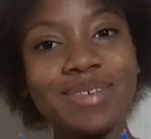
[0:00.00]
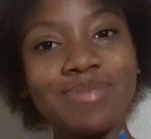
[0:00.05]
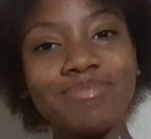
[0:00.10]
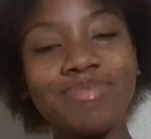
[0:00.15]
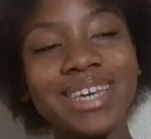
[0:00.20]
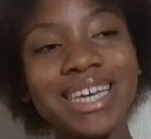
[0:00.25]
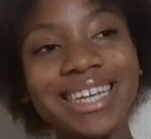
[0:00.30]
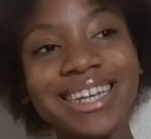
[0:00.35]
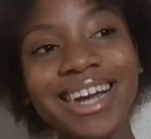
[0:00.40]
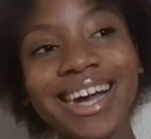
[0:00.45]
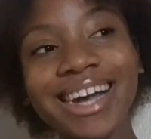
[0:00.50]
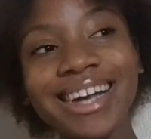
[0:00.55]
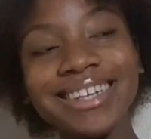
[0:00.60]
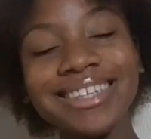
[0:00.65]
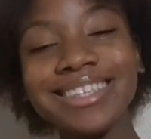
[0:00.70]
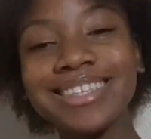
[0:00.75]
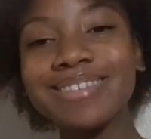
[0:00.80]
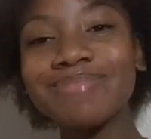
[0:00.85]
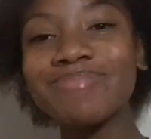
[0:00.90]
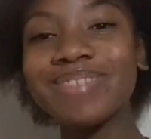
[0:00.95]
Be
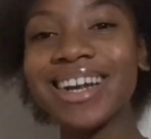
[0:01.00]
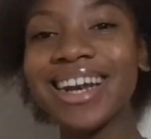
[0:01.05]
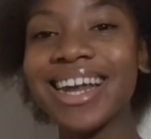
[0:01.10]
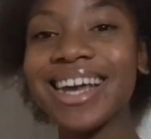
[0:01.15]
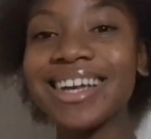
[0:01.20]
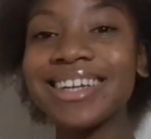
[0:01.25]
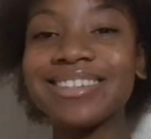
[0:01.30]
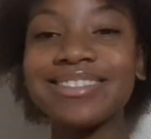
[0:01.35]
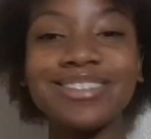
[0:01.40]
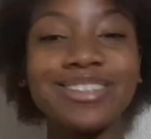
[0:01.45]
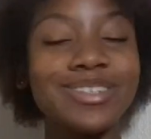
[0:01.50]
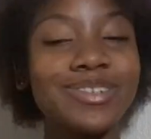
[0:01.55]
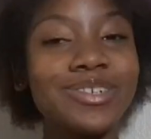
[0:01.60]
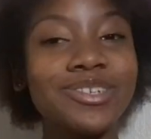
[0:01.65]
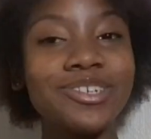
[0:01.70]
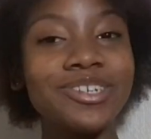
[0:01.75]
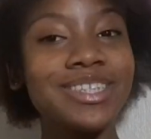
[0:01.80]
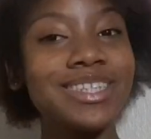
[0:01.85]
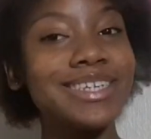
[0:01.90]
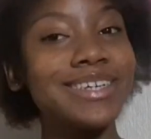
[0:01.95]
nice, but like, don't
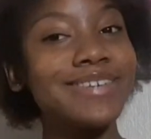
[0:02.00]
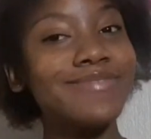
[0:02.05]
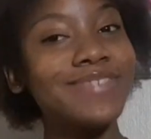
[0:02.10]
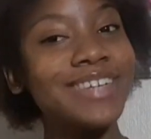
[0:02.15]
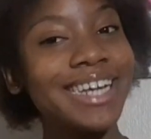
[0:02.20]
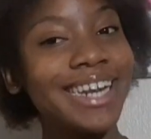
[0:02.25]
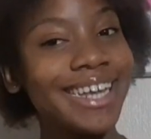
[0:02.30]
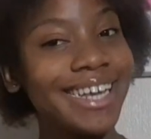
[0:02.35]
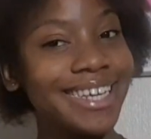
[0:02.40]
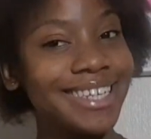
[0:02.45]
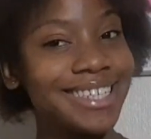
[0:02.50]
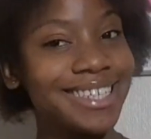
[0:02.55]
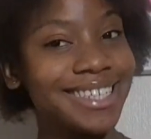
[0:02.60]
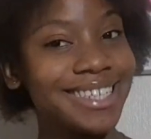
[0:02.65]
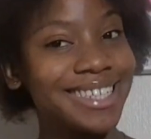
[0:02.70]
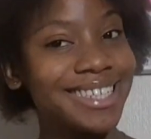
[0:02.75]
hurt their feelings.